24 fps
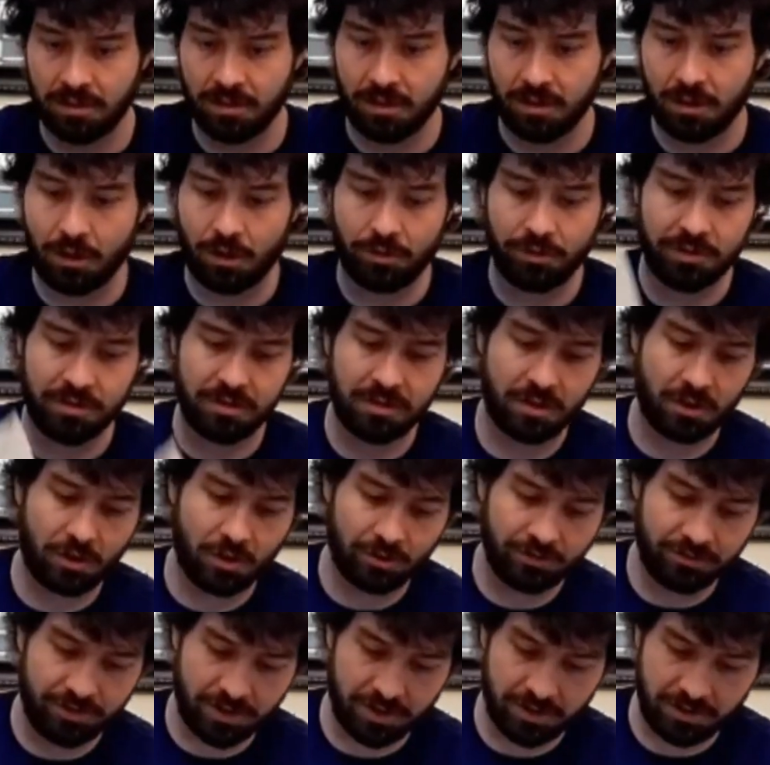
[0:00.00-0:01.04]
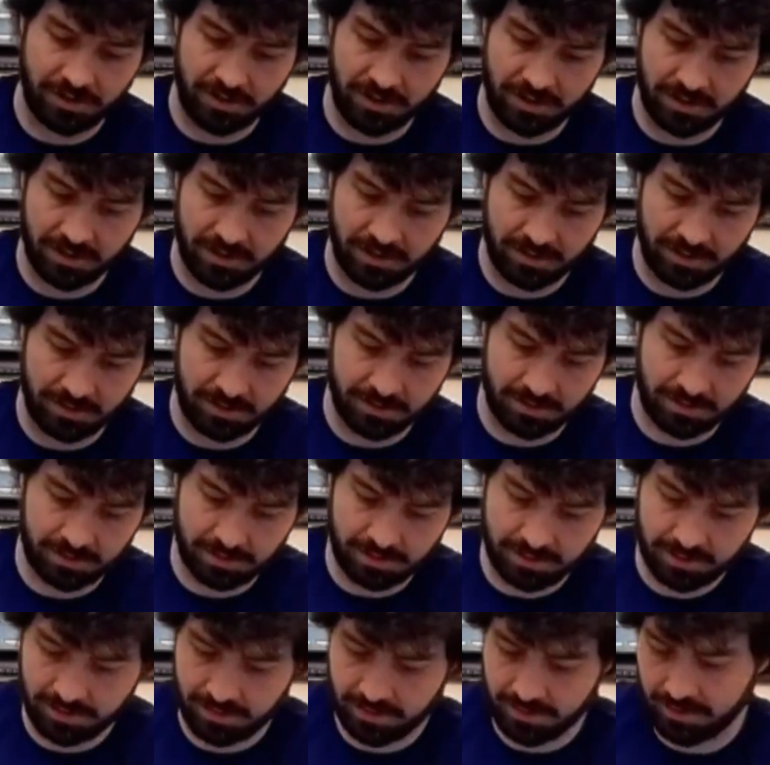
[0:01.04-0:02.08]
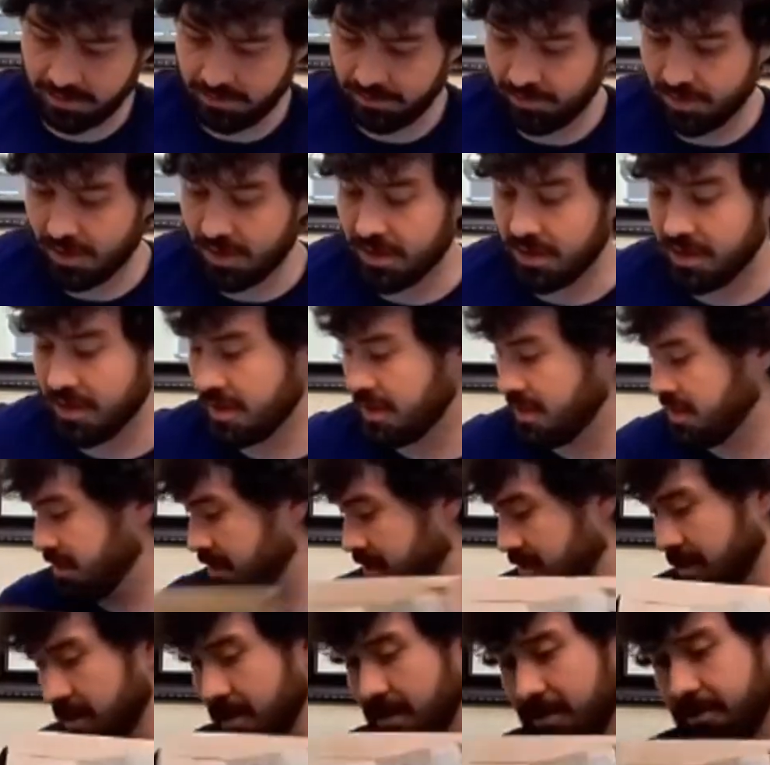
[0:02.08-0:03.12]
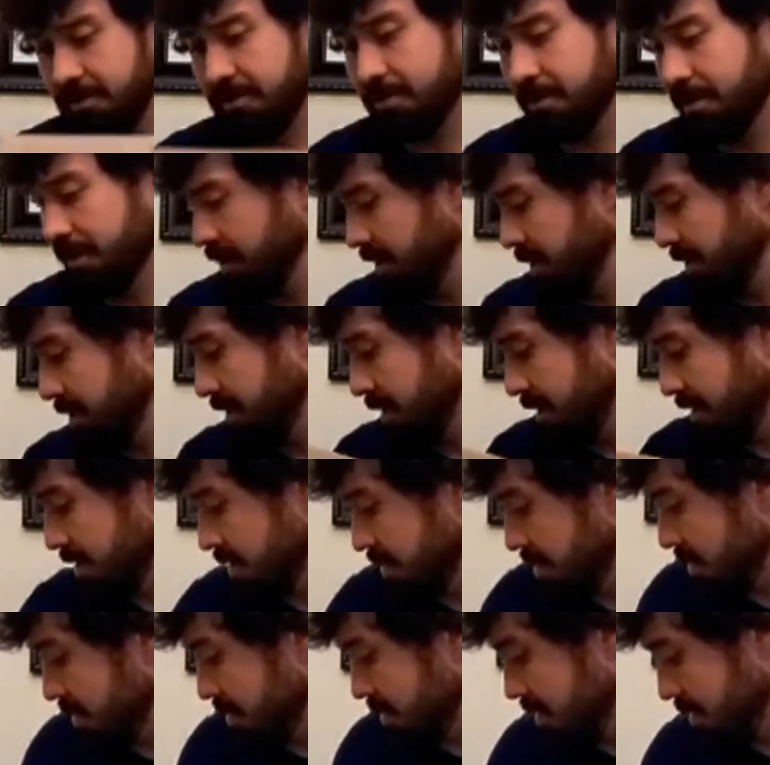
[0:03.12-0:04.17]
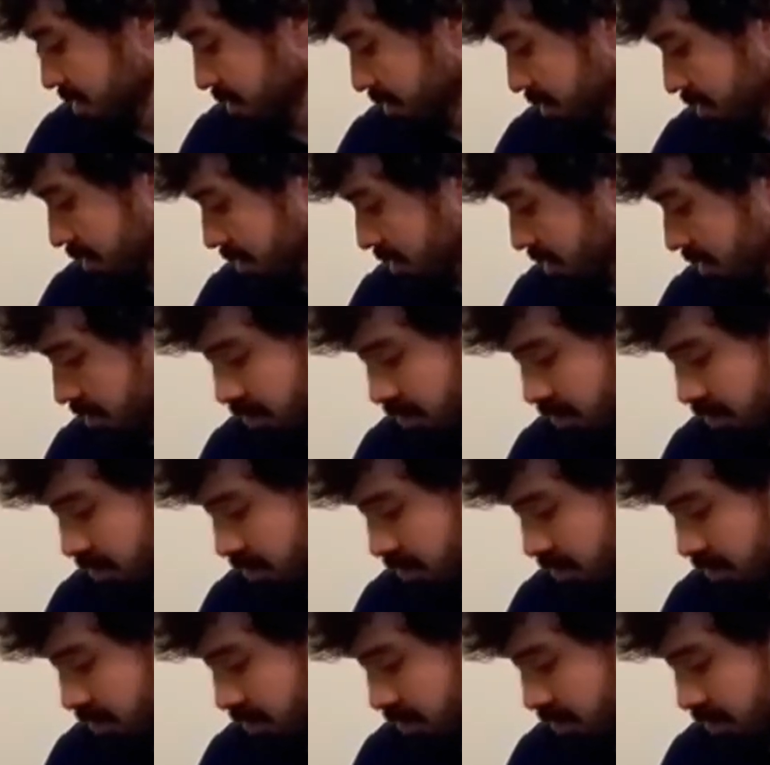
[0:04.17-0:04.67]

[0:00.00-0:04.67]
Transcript: All very very neat stuff, but not necessarily